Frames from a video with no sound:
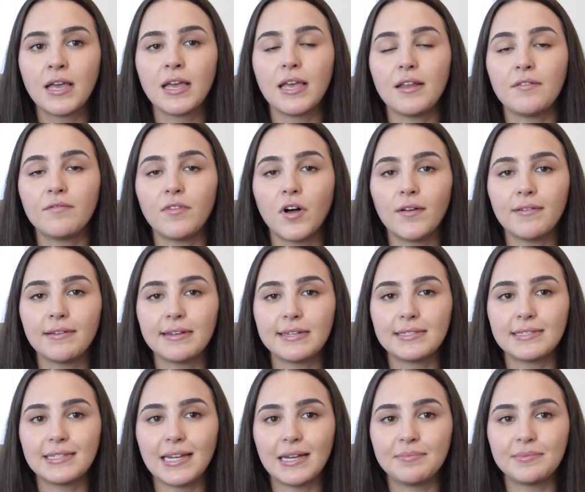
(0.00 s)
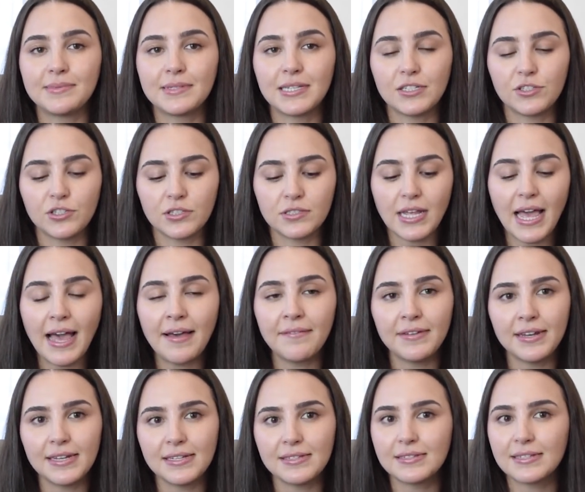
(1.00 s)
involving steps such as
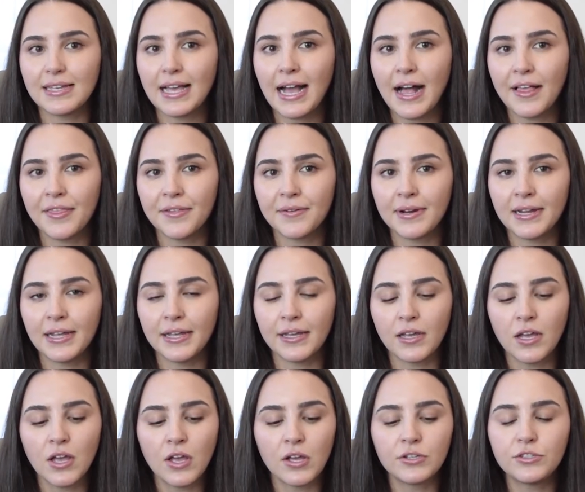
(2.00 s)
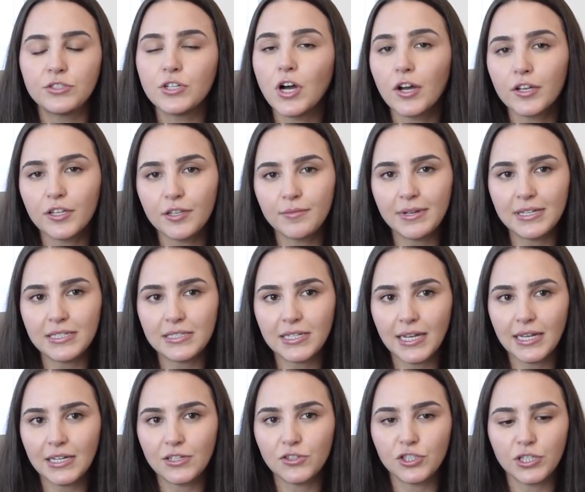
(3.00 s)
evidence gathering,
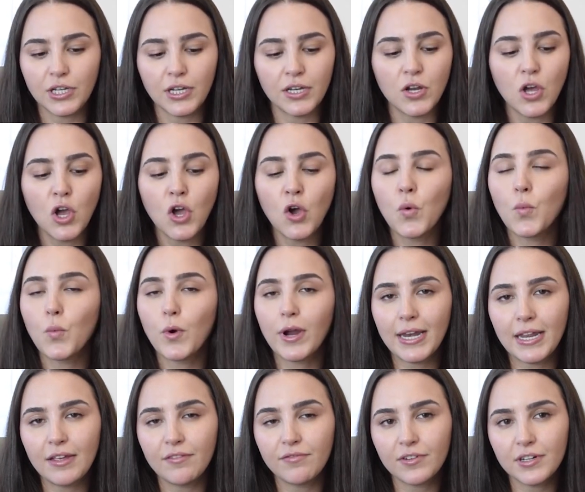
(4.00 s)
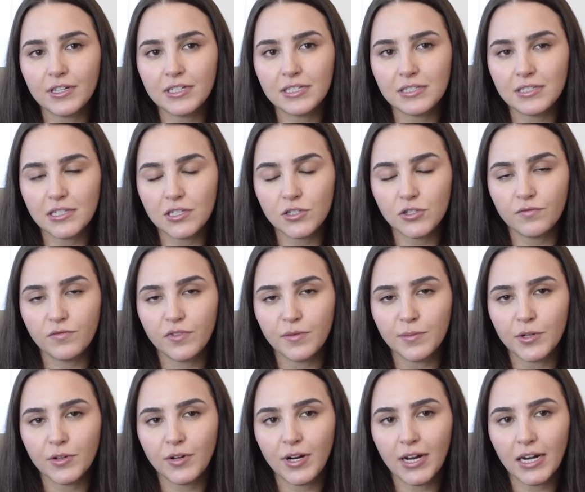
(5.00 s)
documentation, waiting for a decision
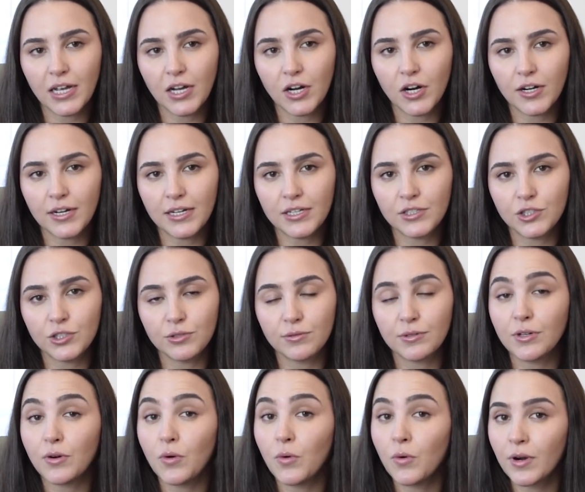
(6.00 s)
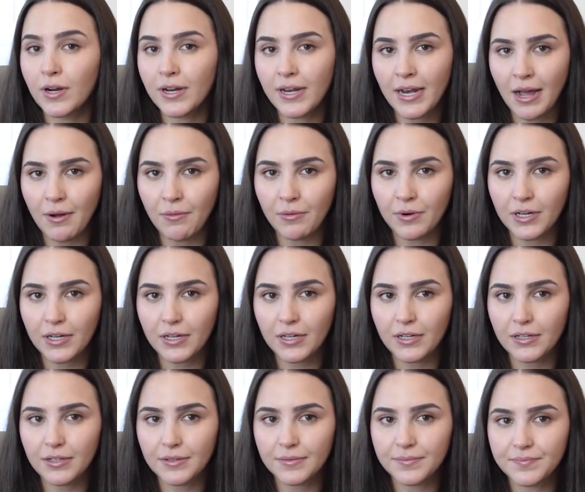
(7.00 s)
from a credit card issuer or a
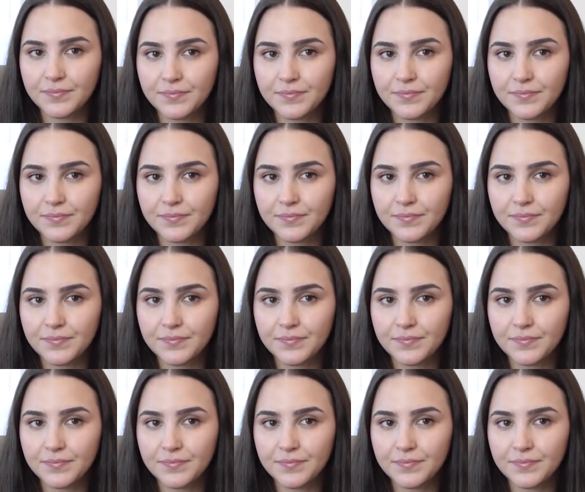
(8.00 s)
network.